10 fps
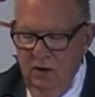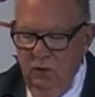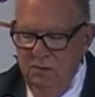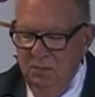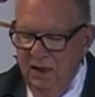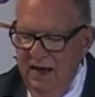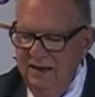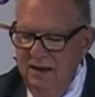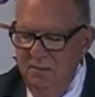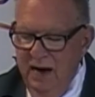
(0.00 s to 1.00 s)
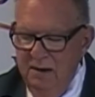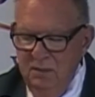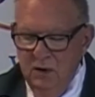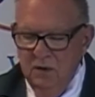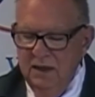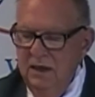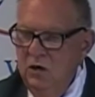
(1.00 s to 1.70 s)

when blinded by merely